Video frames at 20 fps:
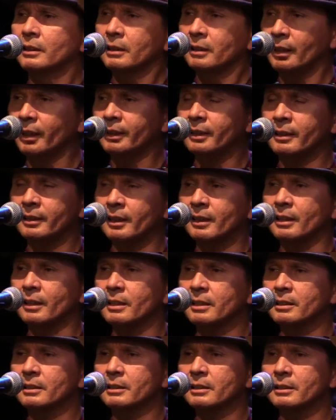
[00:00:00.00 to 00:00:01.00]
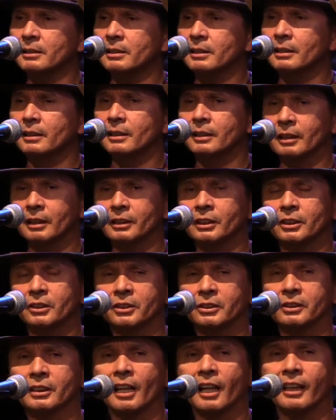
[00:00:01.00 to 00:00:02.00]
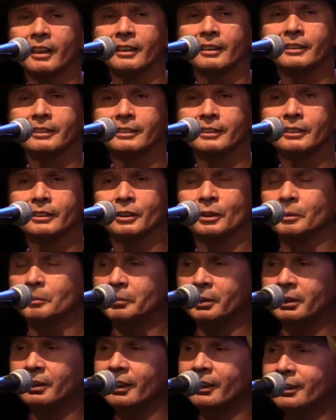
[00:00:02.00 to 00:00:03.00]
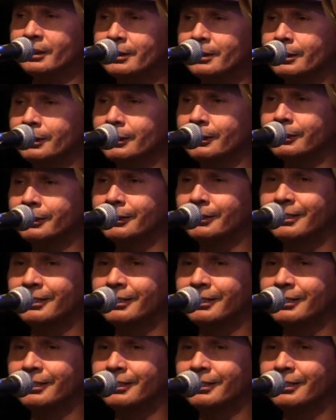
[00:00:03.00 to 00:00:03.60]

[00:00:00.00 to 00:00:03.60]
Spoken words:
like this, can you do that? Don't be lazy.